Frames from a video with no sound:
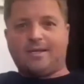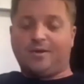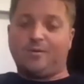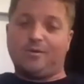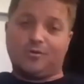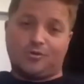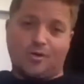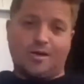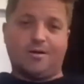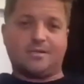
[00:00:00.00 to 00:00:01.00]
And I think when
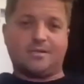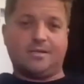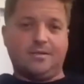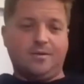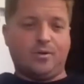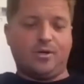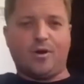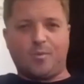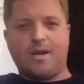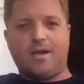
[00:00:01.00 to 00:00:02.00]
you try your hardest and
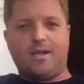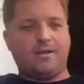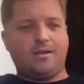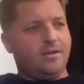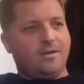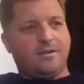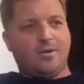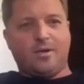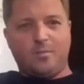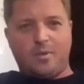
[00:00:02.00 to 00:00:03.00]
put your heart behind it,
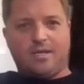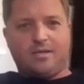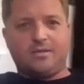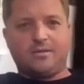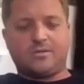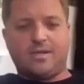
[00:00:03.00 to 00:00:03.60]
no one can beat you.